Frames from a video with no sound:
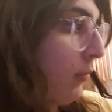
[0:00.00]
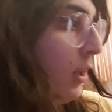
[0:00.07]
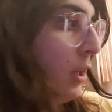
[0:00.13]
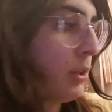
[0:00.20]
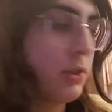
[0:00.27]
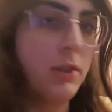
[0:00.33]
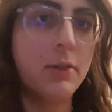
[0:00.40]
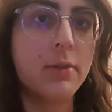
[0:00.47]

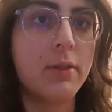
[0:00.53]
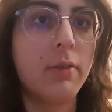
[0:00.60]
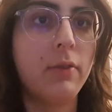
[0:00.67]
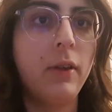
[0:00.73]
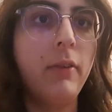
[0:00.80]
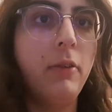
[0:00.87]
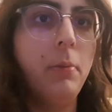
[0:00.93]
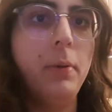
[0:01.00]
Seriously, if
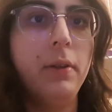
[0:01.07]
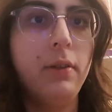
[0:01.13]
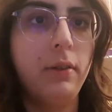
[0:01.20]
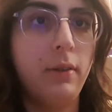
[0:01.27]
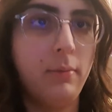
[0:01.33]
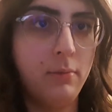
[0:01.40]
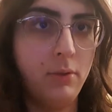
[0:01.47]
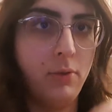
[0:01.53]
you have a printer
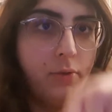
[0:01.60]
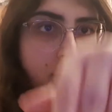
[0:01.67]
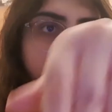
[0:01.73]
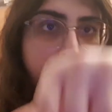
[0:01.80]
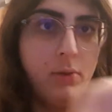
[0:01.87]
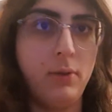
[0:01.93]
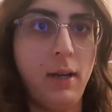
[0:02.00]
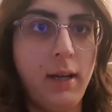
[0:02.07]
that moves in
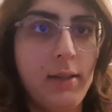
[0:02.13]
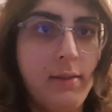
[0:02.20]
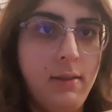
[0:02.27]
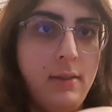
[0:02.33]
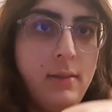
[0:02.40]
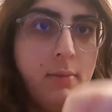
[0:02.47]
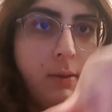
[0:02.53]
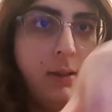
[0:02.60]

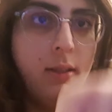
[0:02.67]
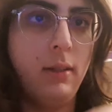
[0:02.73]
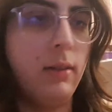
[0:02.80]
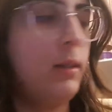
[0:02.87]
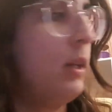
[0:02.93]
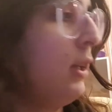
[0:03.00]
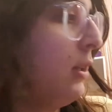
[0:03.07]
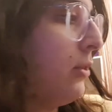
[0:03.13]
2-axis with the
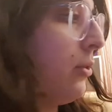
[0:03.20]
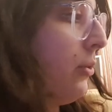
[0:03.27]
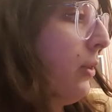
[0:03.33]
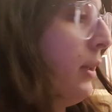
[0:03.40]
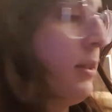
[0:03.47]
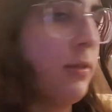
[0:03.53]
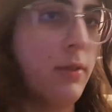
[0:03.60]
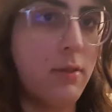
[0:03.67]
tool
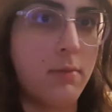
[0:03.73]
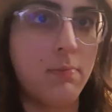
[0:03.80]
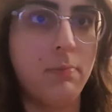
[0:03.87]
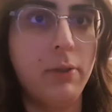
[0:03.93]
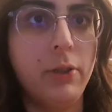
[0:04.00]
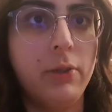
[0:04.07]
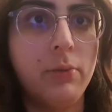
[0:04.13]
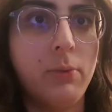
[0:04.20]
head, just
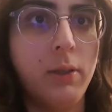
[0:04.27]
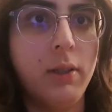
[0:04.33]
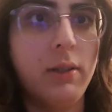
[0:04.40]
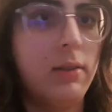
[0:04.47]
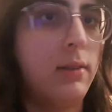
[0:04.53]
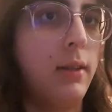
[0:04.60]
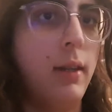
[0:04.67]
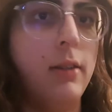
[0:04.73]
build one.
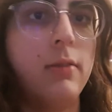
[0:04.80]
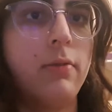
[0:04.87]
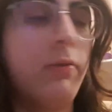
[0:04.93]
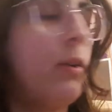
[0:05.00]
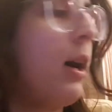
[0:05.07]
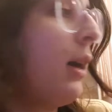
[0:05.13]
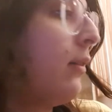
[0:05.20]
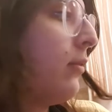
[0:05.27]
It takes
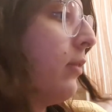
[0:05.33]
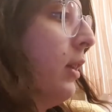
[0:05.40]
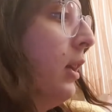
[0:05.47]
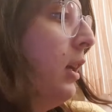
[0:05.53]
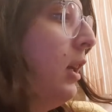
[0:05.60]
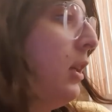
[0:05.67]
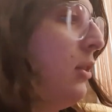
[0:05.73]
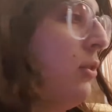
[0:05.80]
5.
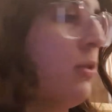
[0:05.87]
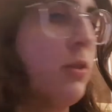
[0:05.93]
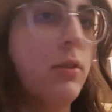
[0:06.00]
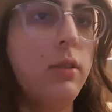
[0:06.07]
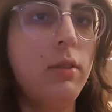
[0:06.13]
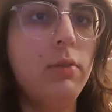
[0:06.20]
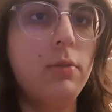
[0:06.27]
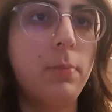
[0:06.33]
You just
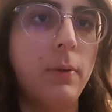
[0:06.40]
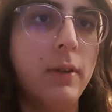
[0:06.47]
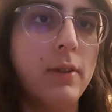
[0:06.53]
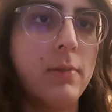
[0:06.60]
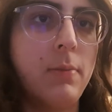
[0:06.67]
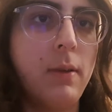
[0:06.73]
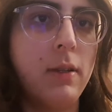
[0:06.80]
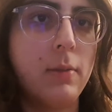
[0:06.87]
lose print
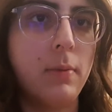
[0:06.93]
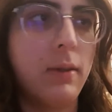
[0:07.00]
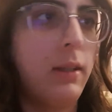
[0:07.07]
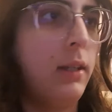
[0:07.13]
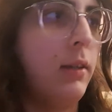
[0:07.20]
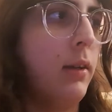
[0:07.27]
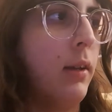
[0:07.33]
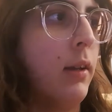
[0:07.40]
space, but
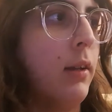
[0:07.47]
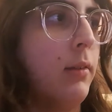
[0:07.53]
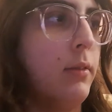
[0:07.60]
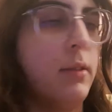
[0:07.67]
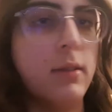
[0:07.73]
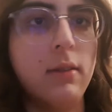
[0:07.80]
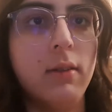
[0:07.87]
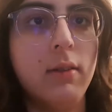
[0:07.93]
then you can
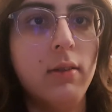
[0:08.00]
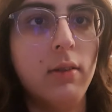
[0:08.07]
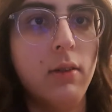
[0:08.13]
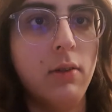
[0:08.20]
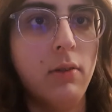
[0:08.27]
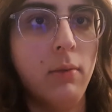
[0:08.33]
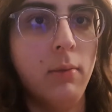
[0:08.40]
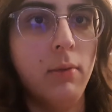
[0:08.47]
always,
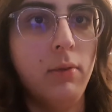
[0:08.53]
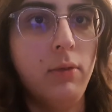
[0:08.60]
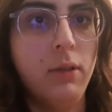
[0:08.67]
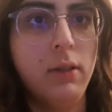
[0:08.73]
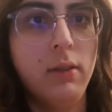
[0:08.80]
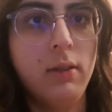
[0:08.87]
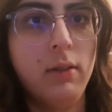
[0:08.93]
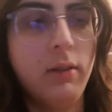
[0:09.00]
remove it.
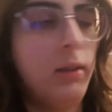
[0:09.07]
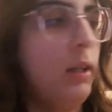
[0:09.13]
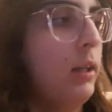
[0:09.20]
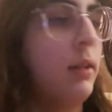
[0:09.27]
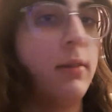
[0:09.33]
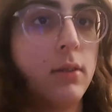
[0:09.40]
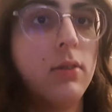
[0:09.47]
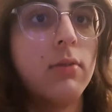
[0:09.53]

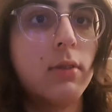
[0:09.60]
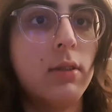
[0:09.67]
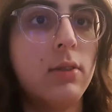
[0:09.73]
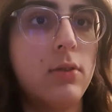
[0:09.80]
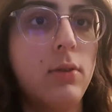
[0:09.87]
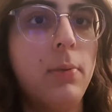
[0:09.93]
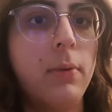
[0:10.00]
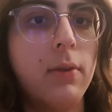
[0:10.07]
Like, seriously, it's
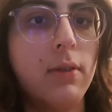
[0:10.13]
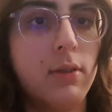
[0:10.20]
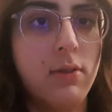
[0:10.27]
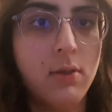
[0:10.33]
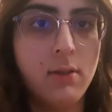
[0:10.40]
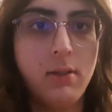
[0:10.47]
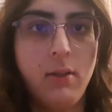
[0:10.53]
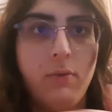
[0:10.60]
super easy. You
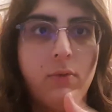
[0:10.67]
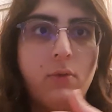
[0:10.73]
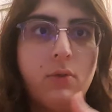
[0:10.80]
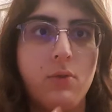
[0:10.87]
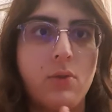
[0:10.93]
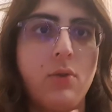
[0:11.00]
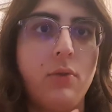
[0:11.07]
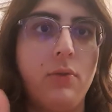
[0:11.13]
just need to
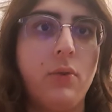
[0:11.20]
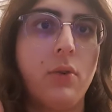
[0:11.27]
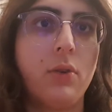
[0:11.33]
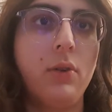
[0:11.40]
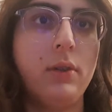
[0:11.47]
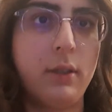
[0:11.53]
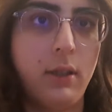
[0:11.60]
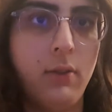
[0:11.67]
screw 4
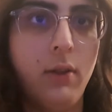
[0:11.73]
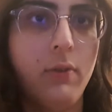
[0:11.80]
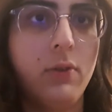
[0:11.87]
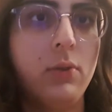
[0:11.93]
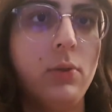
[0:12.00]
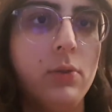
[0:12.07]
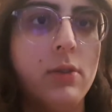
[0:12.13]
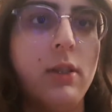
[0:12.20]
holes and you have a
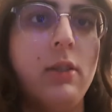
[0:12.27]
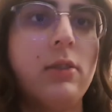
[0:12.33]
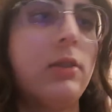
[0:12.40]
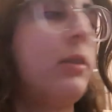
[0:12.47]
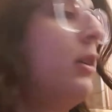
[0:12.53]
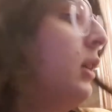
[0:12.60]
tool changer.